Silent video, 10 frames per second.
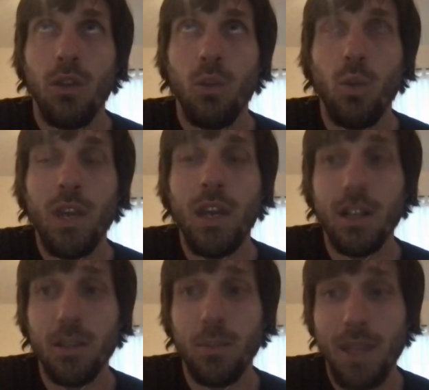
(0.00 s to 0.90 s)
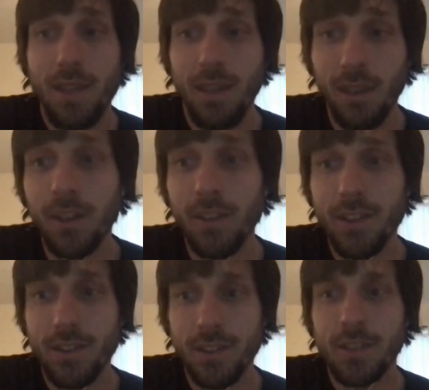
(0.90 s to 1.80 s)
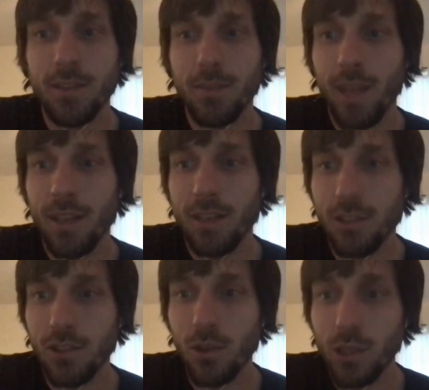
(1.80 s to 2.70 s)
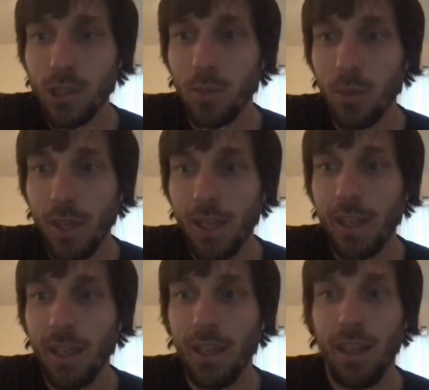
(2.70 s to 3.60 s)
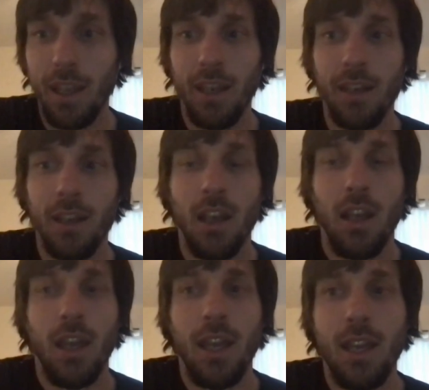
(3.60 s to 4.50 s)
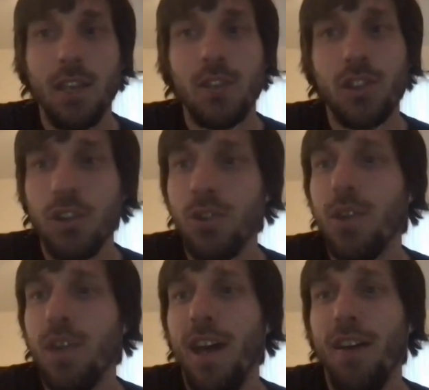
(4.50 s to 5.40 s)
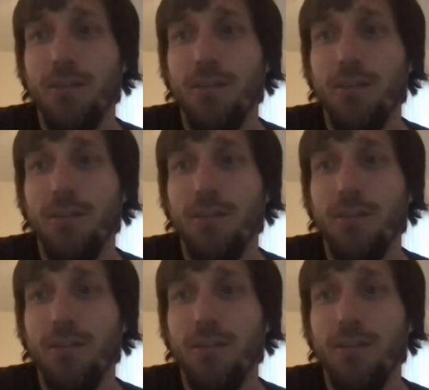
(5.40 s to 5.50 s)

we are dependent on this system that is destroying the planet. And it is true that a few